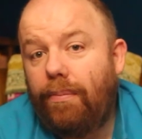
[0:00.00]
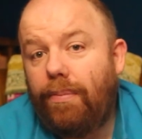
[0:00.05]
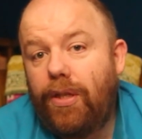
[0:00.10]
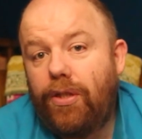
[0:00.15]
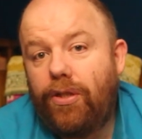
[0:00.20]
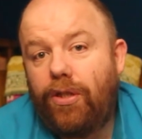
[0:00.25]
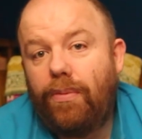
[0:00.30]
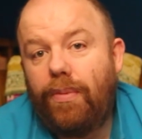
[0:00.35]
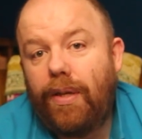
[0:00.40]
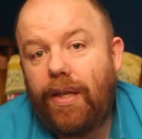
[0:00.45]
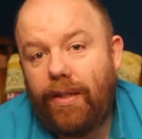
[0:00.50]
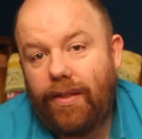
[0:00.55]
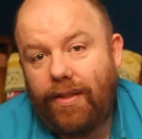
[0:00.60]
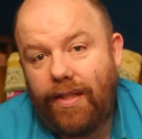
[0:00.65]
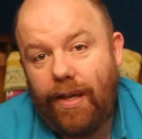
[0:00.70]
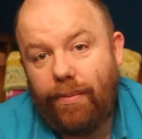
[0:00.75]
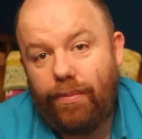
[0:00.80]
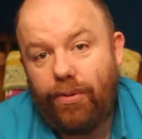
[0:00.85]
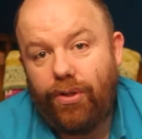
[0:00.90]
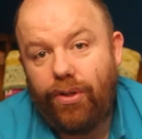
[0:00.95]
be some
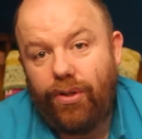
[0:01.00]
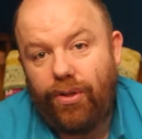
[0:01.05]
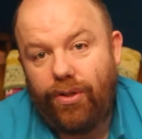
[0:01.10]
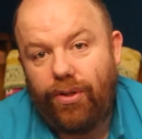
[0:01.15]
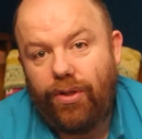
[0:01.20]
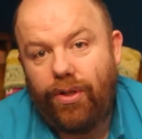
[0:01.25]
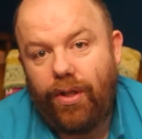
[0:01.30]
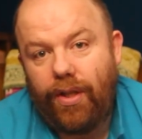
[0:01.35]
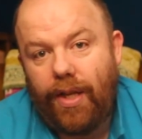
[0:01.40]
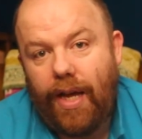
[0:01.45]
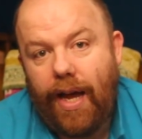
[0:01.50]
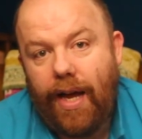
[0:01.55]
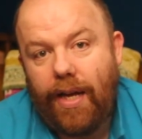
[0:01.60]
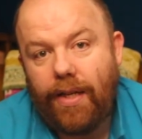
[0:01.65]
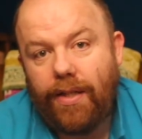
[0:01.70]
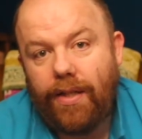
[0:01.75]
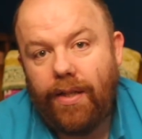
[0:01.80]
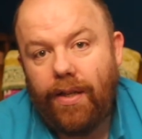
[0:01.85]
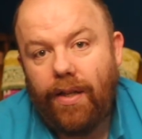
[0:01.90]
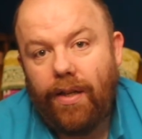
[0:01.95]
exceptions to
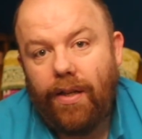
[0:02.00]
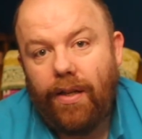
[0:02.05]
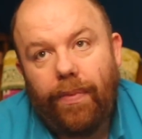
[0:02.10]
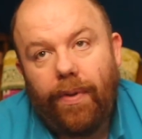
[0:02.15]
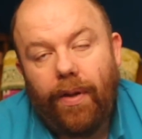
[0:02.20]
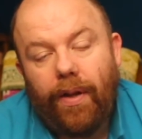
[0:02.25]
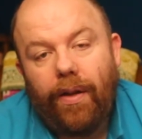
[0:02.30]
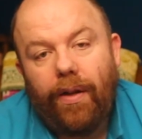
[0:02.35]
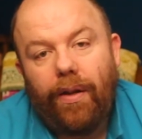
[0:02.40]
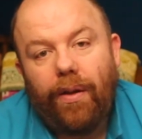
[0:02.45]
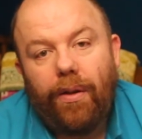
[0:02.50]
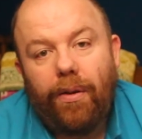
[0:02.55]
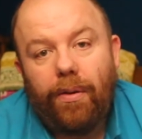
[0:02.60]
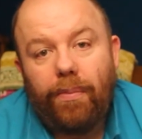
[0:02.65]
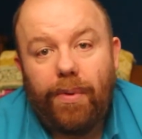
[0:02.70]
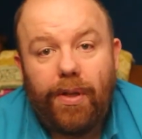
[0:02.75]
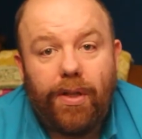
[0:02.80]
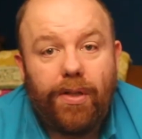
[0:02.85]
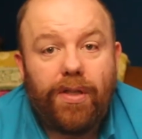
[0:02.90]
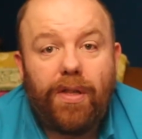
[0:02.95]
that,
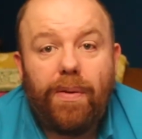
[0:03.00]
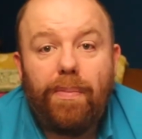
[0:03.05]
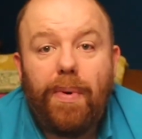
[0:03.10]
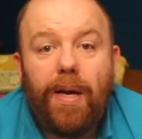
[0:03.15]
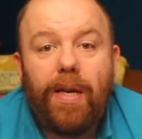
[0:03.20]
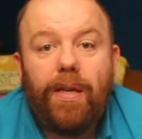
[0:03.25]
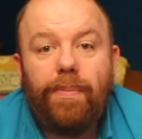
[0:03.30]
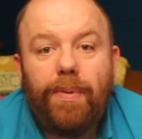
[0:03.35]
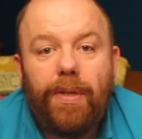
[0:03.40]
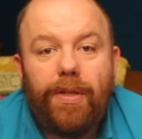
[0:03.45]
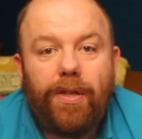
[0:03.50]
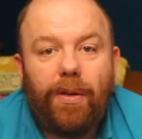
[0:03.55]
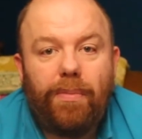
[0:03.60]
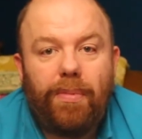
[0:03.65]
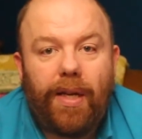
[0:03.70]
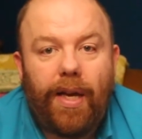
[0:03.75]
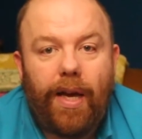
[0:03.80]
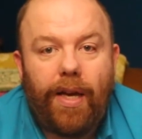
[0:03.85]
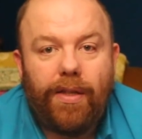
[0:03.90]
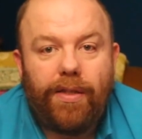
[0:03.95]
because there may be some
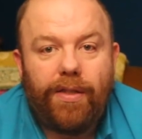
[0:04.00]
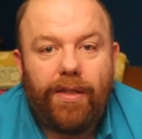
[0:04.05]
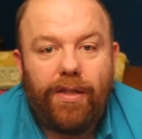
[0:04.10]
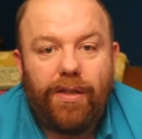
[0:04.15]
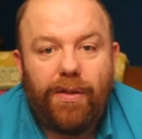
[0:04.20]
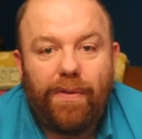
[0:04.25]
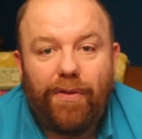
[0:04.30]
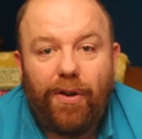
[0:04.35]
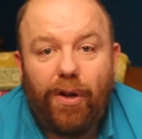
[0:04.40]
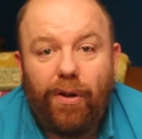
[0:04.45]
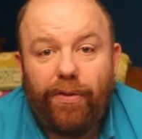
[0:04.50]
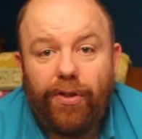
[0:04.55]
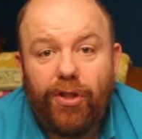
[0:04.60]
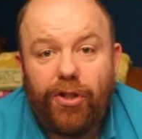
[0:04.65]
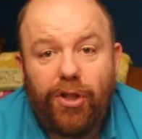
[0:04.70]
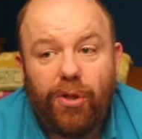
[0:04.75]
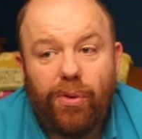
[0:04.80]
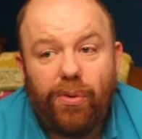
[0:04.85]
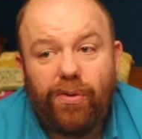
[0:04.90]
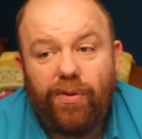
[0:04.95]
cases involving
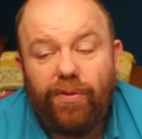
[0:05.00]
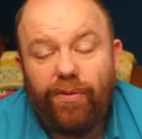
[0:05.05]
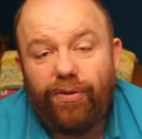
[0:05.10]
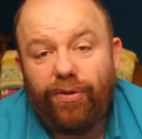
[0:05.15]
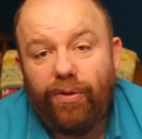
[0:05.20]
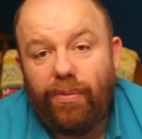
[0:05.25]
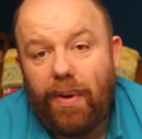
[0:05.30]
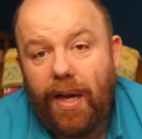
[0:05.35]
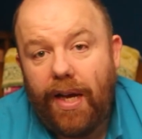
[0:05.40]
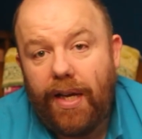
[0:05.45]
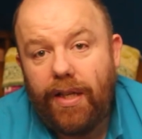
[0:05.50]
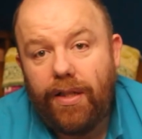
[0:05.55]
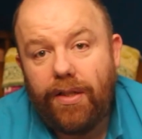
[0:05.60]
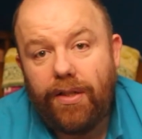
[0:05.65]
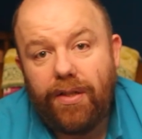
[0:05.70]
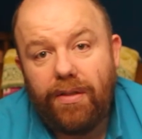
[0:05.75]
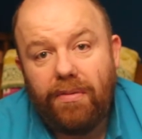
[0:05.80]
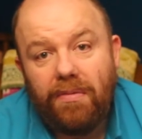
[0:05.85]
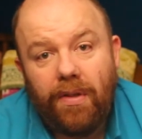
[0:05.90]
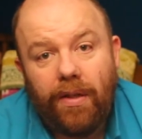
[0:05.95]
children from
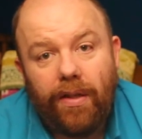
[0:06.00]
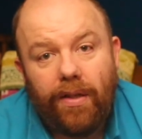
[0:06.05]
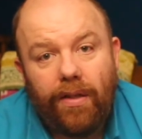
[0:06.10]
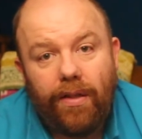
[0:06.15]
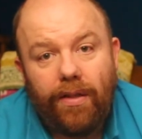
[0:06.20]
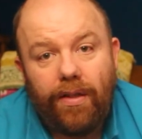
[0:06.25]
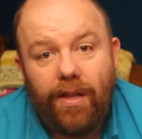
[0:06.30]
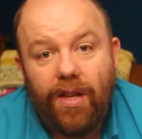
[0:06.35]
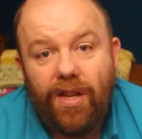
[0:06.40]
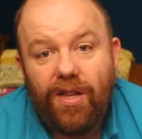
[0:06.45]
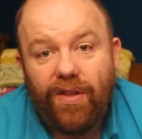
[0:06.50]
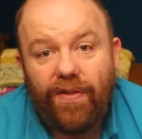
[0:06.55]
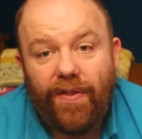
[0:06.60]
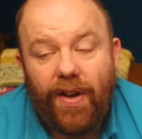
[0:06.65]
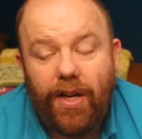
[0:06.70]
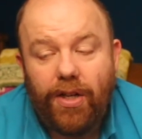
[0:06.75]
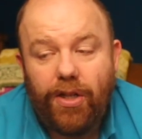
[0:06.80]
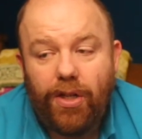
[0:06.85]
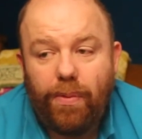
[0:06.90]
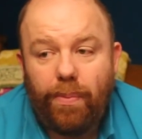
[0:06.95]
8 years of
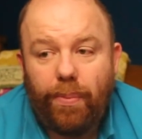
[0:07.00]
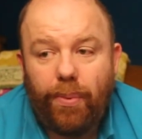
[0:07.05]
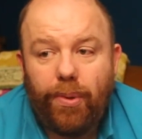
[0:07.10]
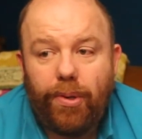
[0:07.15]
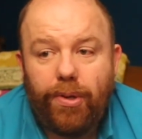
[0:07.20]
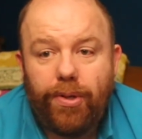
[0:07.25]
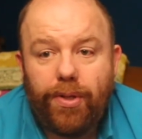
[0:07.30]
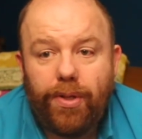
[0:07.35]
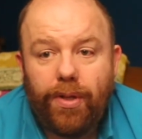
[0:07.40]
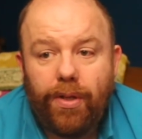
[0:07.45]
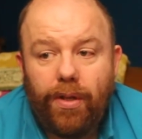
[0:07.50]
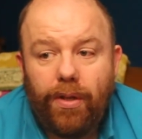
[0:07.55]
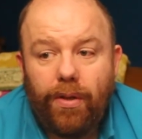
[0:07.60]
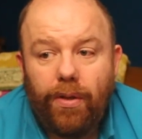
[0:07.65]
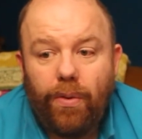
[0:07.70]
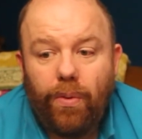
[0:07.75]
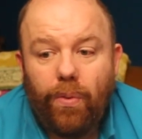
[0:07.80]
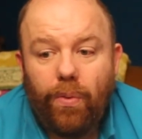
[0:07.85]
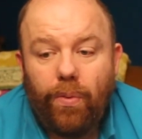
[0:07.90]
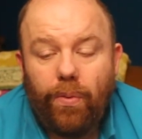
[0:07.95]
age upwards
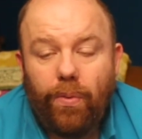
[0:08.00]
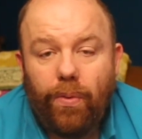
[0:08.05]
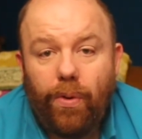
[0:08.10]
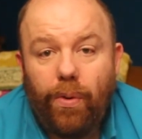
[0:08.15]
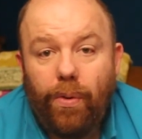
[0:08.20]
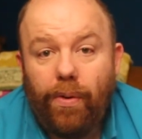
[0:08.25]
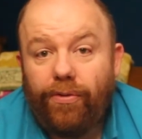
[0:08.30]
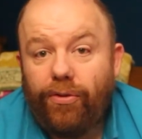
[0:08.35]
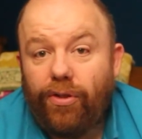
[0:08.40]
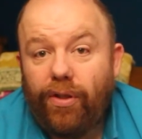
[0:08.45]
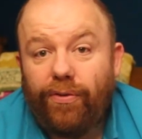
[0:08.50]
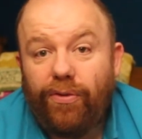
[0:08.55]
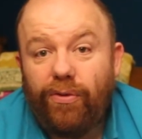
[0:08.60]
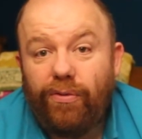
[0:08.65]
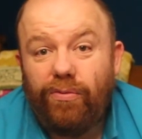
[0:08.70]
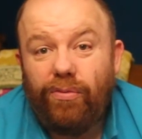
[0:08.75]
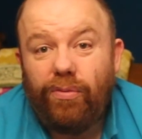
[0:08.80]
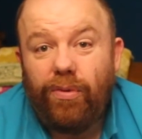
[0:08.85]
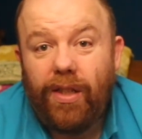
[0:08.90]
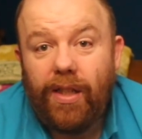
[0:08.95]
who have
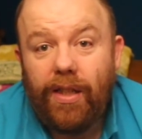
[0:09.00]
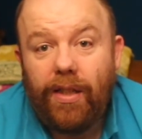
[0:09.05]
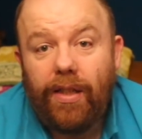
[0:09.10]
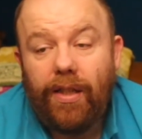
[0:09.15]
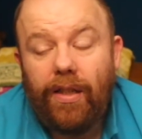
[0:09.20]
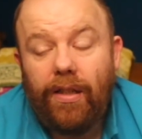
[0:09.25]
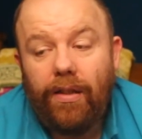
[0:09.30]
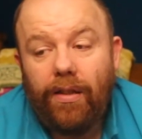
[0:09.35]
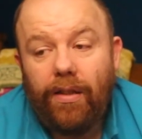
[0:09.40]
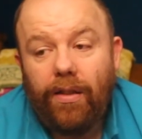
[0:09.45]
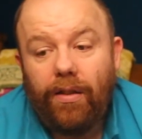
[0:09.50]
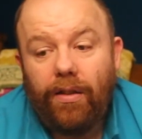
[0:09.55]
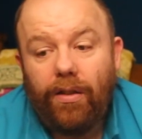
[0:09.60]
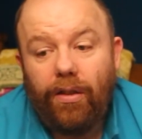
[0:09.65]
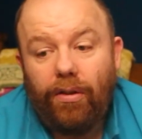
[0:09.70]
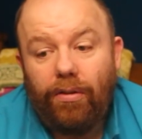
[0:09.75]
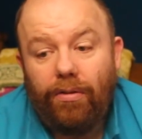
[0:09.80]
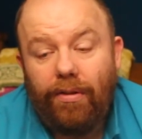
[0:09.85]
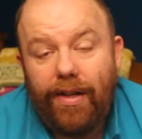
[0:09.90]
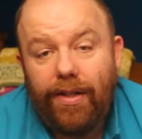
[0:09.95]
suffered really
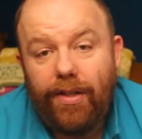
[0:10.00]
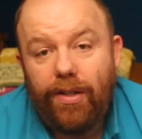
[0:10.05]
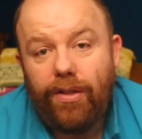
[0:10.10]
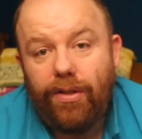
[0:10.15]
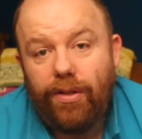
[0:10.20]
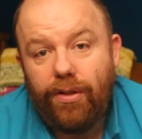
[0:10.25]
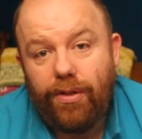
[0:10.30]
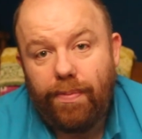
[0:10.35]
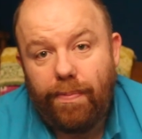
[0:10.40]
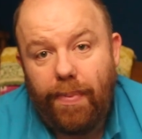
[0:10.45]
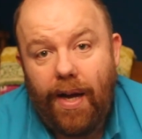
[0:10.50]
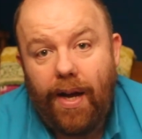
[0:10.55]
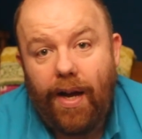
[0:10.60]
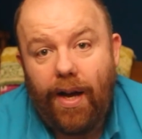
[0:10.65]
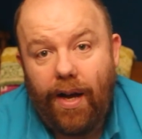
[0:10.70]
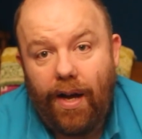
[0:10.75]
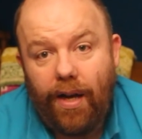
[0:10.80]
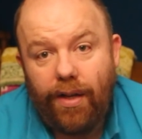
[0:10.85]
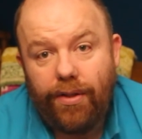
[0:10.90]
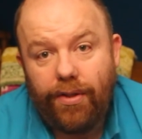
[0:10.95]
horrendous
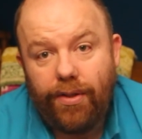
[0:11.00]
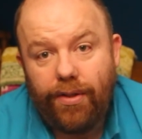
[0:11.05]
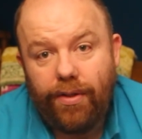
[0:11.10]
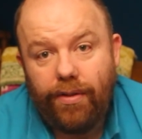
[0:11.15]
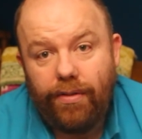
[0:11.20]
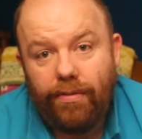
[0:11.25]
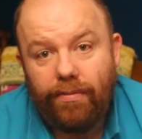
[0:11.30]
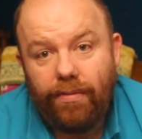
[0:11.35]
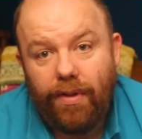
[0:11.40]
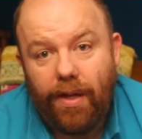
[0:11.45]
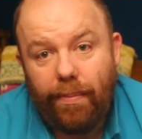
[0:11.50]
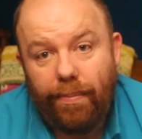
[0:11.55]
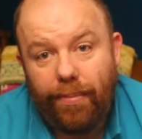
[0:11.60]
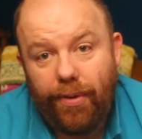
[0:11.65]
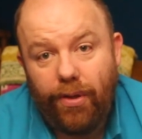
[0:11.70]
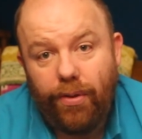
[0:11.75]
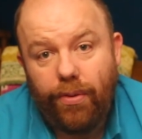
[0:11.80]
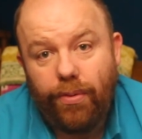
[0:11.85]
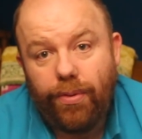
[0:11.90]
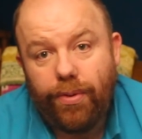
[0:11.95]
past
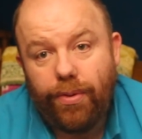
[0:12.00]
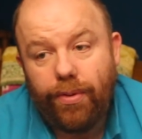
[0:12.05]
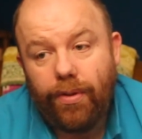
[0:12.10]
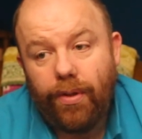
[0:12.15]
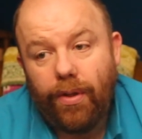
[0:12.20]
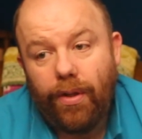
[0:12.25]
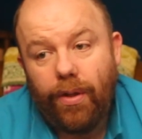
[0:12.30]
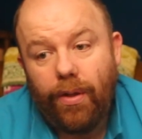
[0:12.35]
abuse,